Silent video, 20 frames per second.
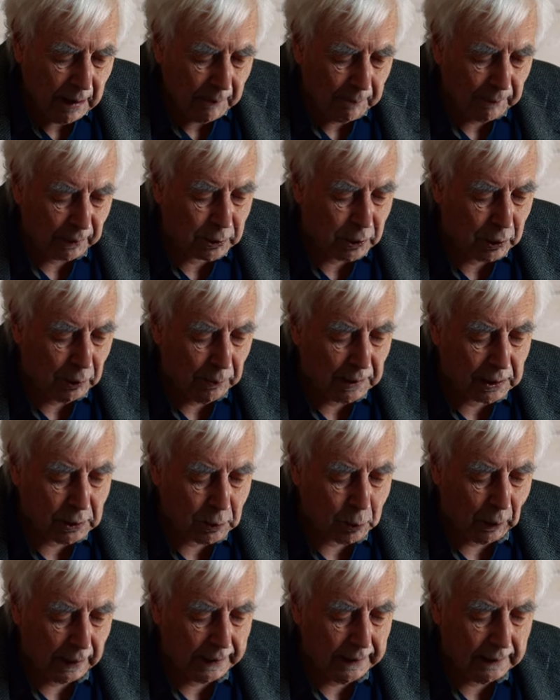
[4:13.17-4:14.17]
But you
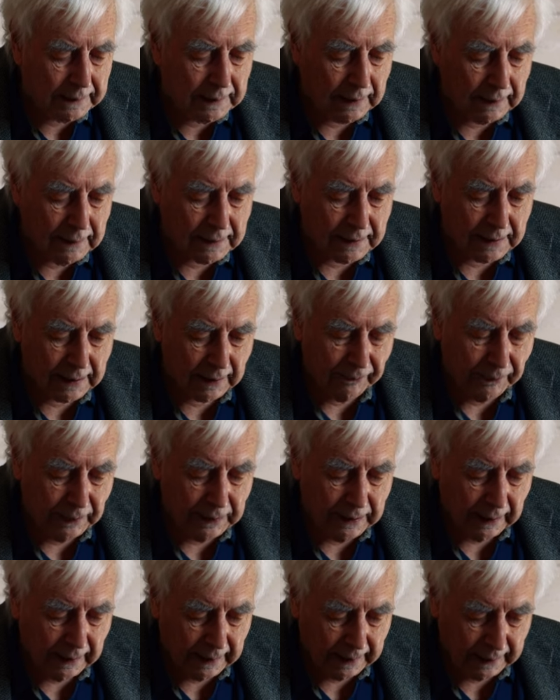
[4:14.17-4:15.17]
must wait 7
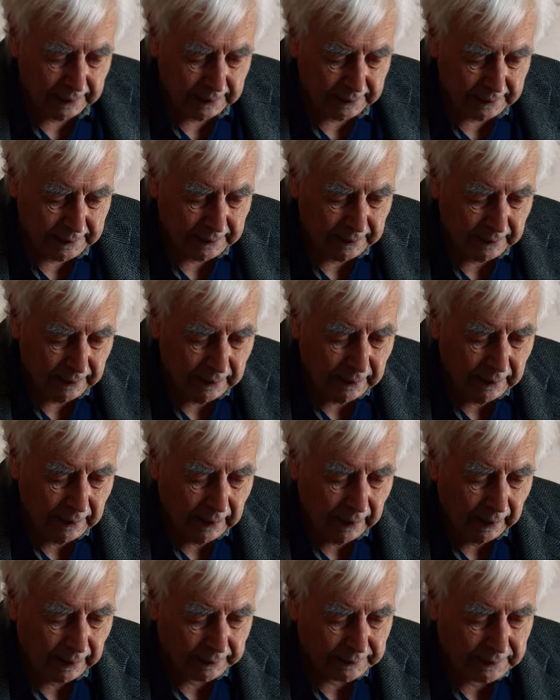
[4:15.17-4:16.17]
days
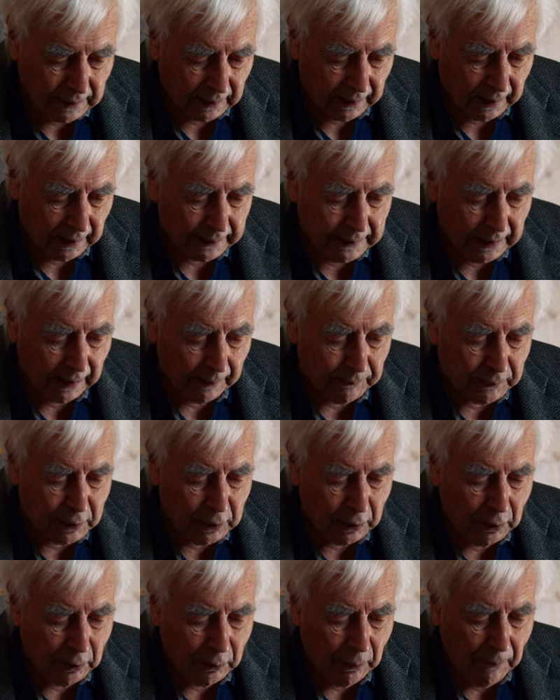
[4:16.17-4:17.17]
until I come
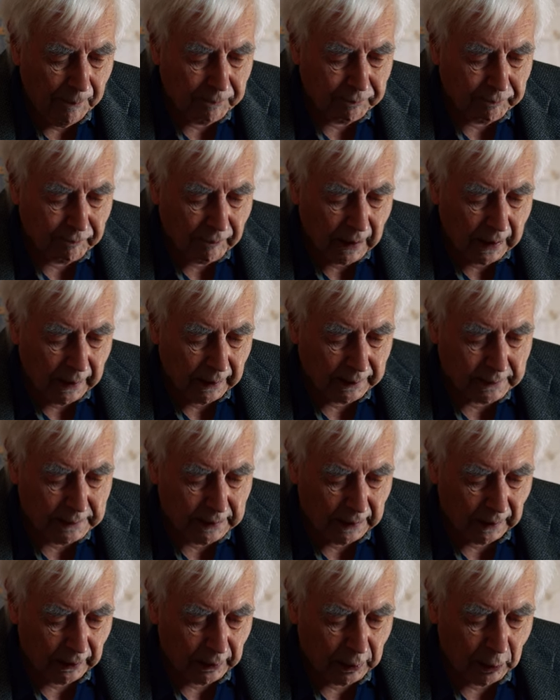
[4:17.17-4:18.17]
to you and
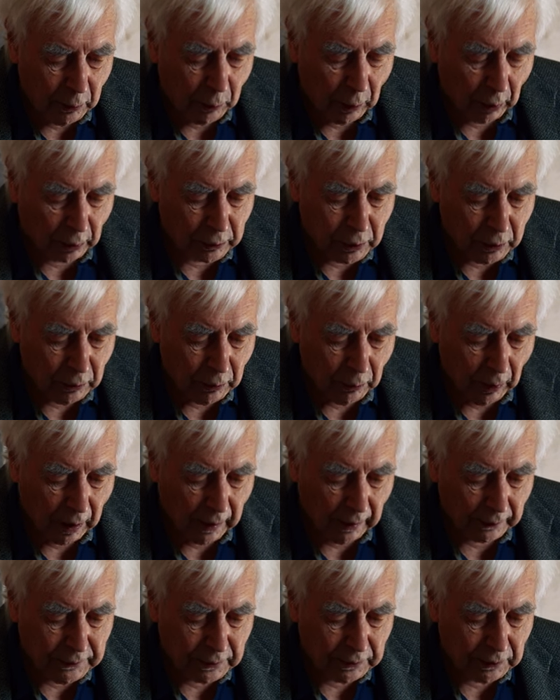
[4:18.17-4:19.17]
tell you what you
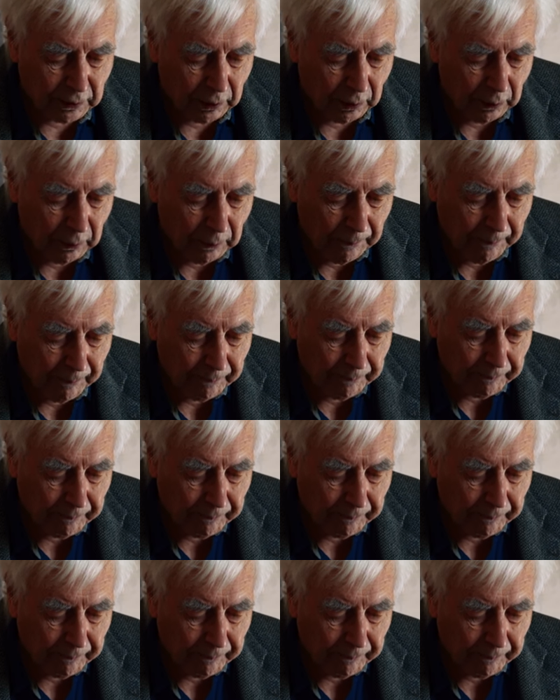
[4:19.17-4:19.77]
are to do."